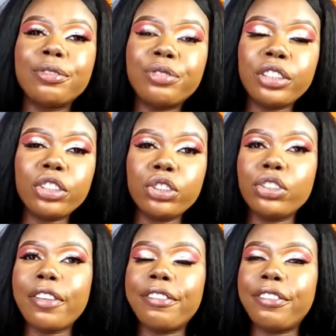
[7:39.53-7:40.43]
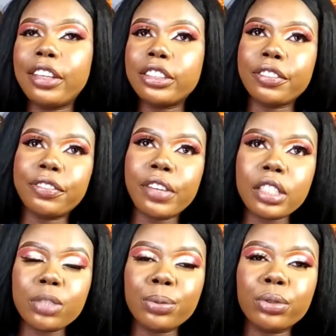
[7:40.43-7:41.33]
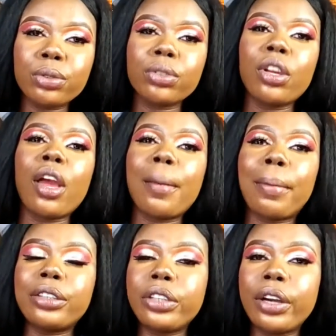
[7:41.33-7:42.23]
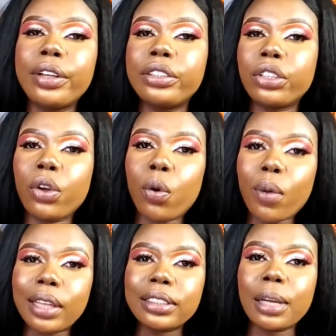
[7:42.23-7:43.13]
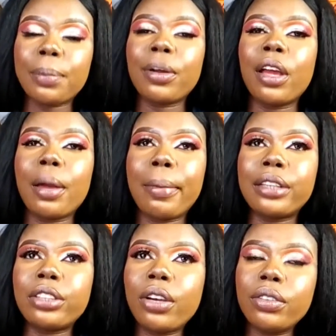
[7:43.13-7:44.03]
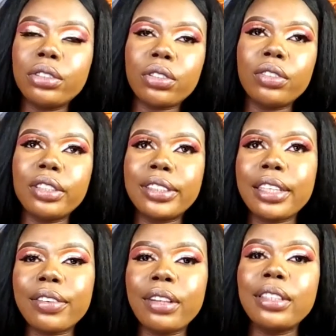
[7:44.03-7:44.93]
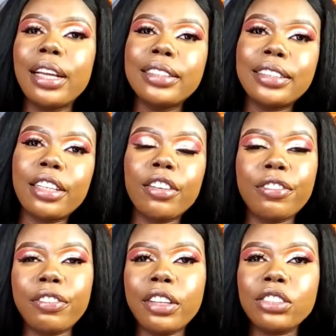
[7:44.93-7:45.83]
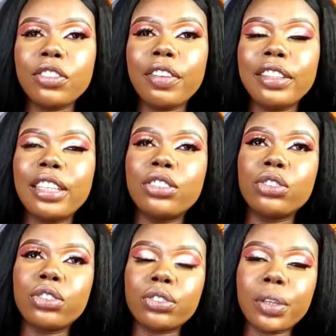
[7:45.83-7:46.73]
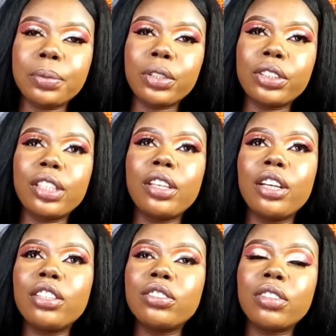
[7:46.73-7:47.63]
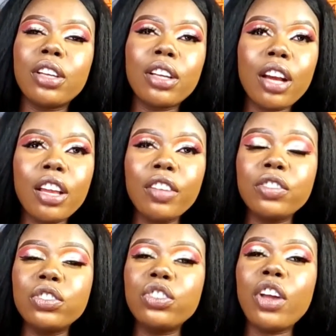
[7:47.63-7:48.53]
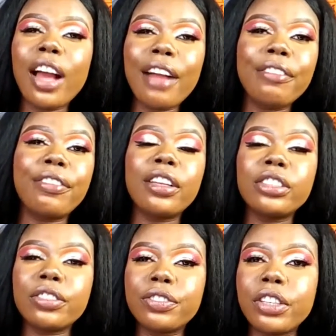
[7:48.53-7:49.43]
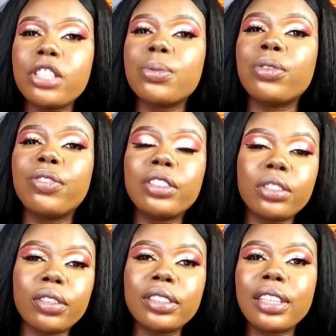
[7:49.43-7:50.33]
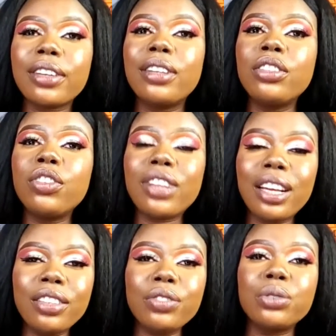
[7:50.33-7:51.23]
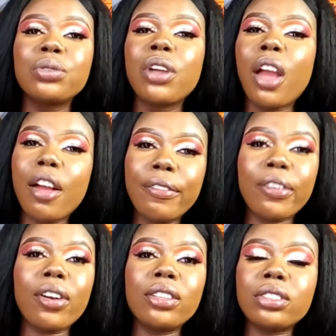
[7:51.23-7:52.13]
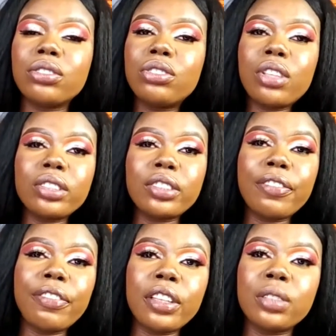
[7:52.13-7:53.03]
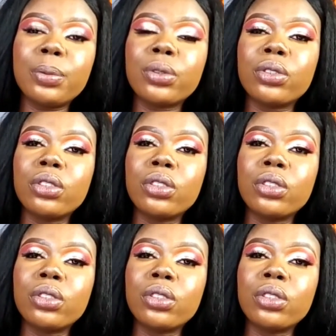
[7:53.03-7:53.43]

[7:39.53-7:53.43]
video to your friends on Facebook, by sharing it on your WhatsApp, by sharing it on Instagram. Tell your friends over there to subscribe to your channel. If you don't have friends on Facebook, friends on Instagram, you can even focus on just the Facebook,